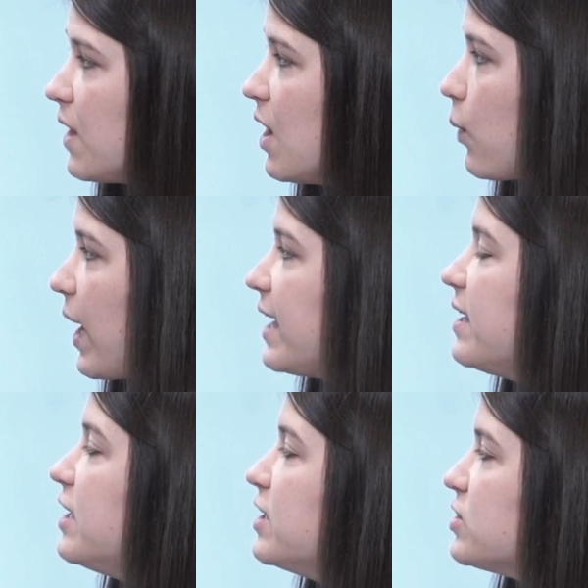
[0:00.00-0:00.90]
Okay,
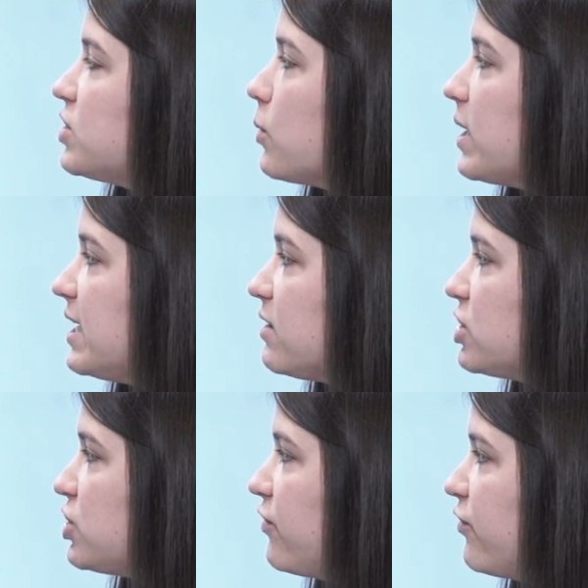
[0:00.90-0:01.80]
so in
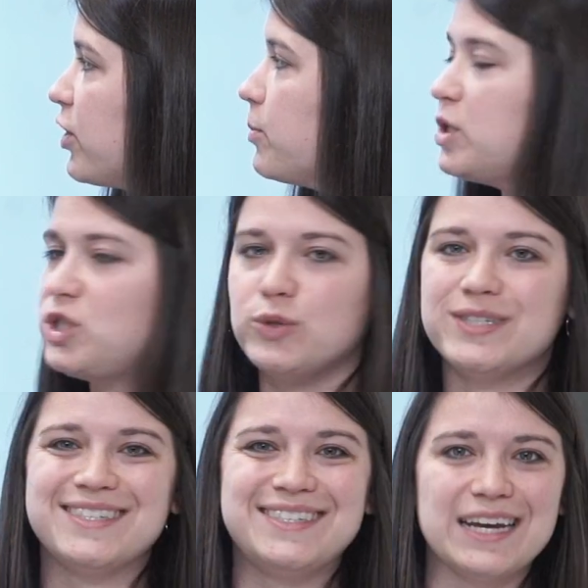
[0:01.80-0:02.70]
English, the verb to
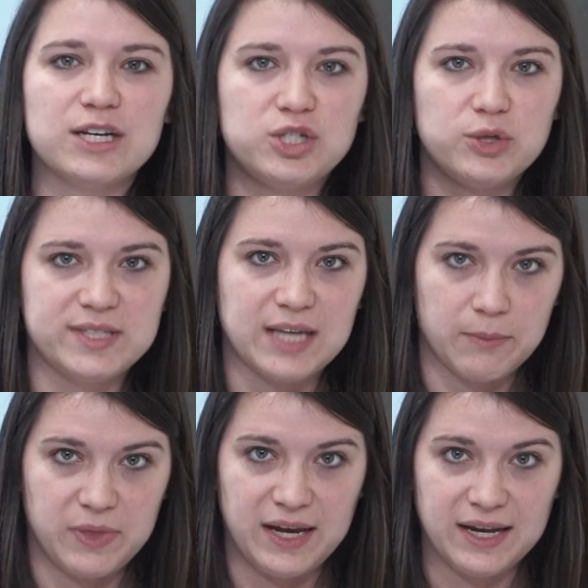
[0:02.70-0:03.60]
stick to
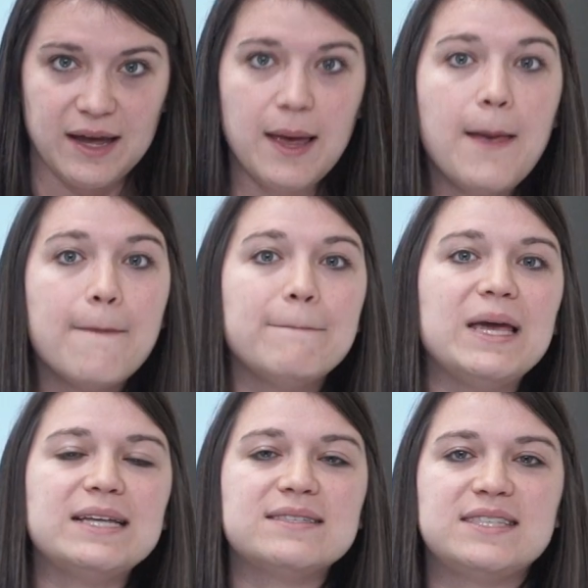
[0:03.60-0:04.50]
something
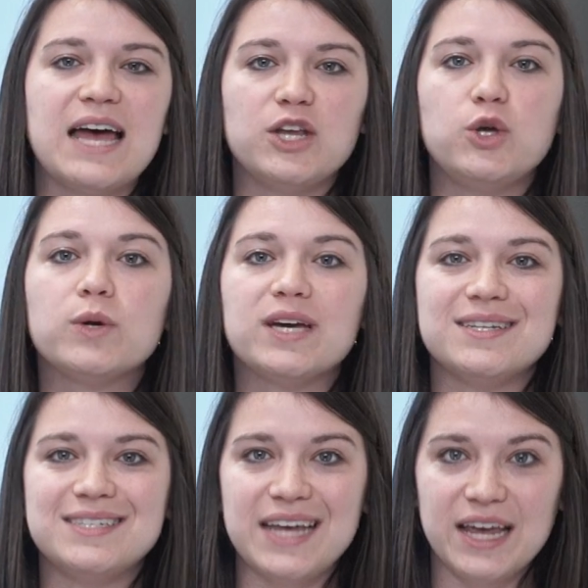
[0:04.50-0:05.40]
means that you
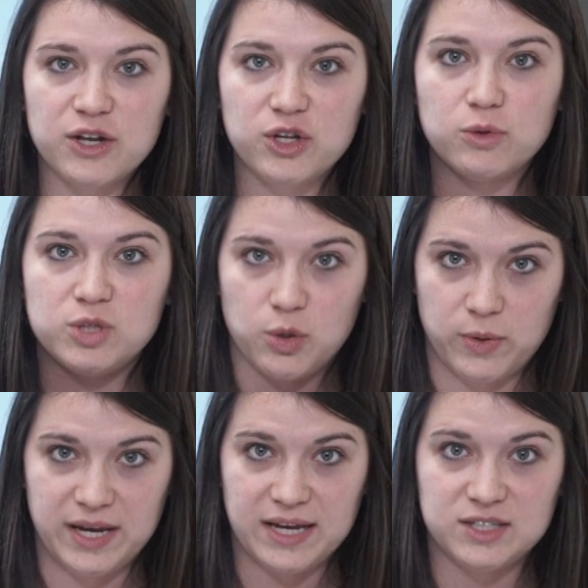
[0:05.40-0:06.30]
continue
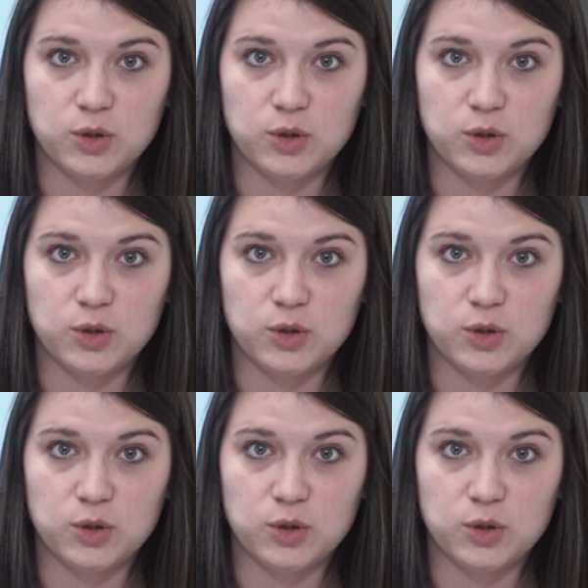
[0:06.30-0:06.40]
doing it.